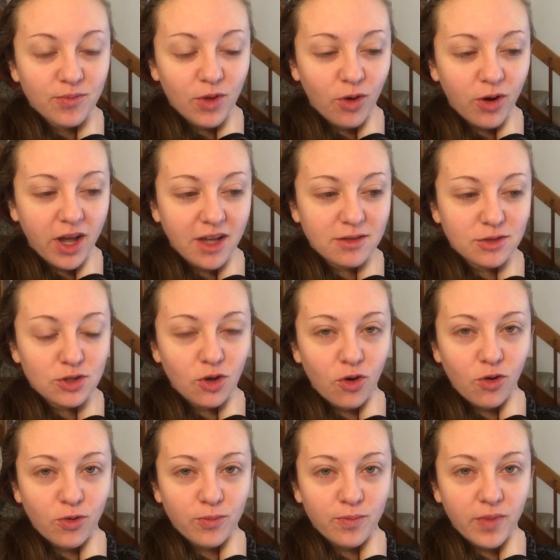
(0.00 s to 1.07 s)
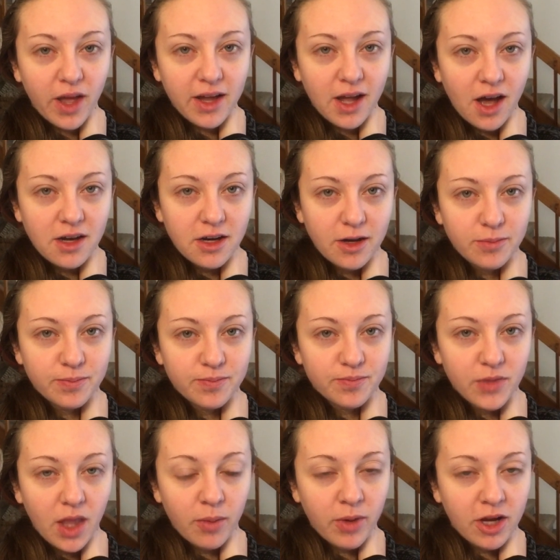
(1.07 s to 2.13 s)
Okay, so I got up
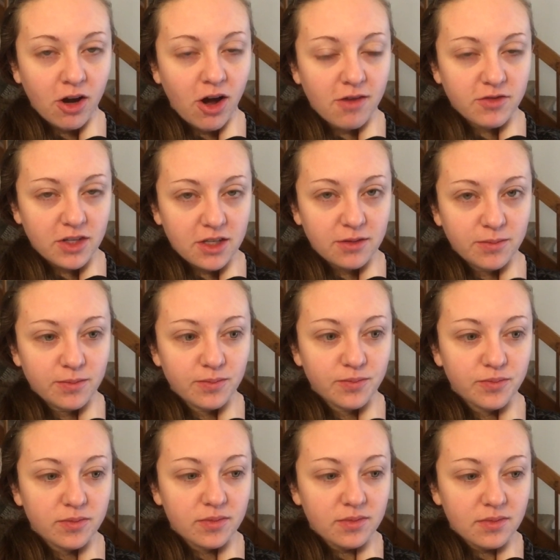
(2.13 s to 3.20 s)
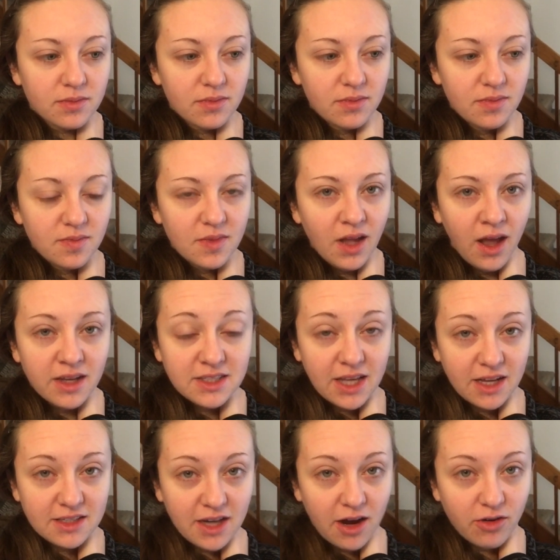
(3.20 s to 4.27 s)
and made coffee. I
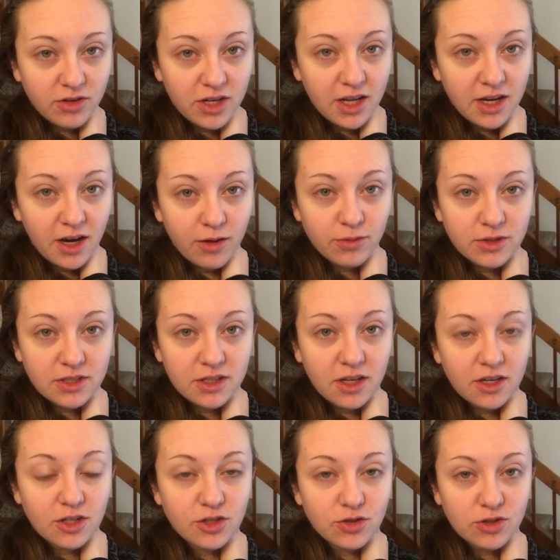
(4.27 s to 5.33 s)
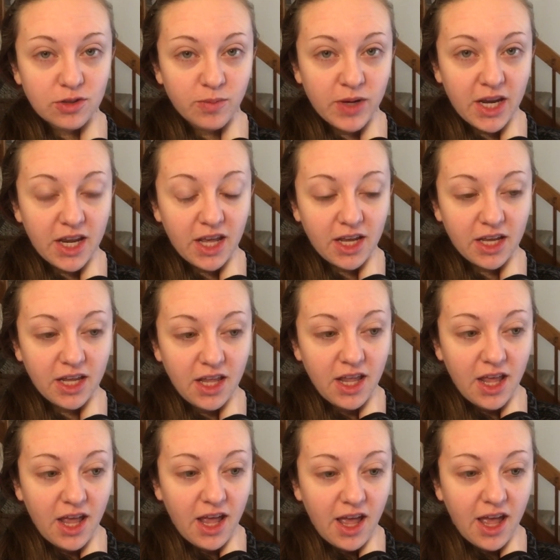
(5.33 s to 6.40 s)
sat down and I was going to do some knitting,
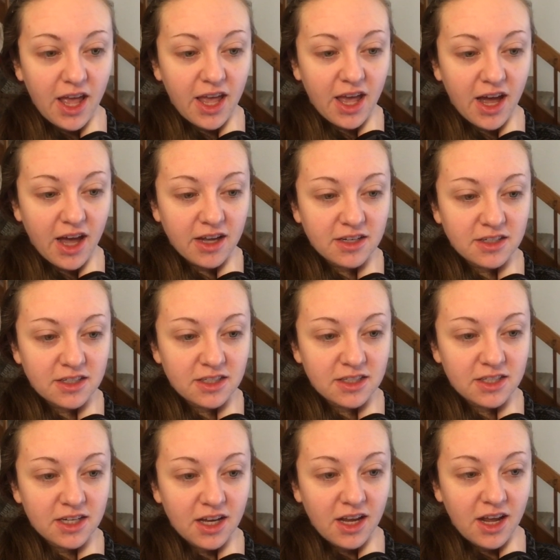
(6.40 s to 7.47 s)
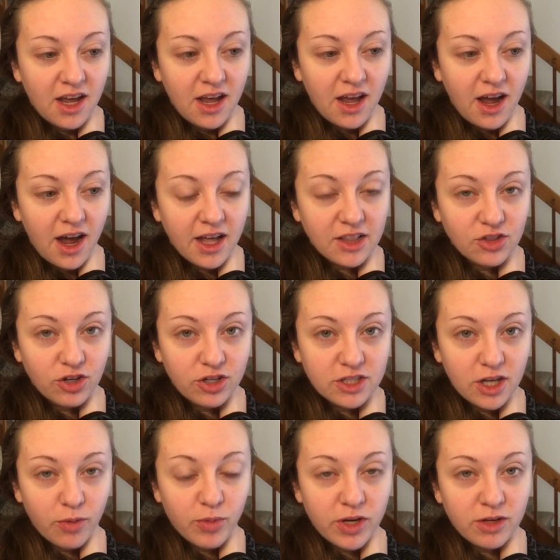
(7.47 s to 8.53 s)
and I looked
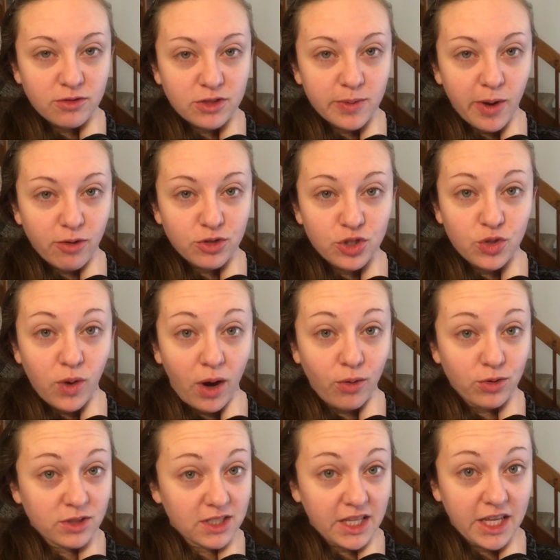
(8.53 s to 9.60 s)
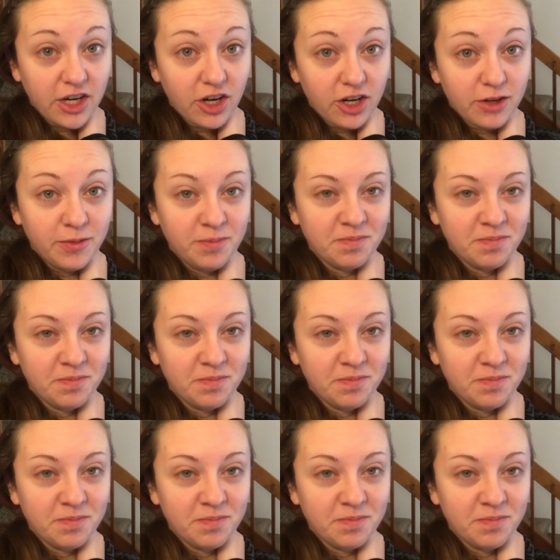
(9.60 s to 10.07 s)
up and it was about 2 hours later.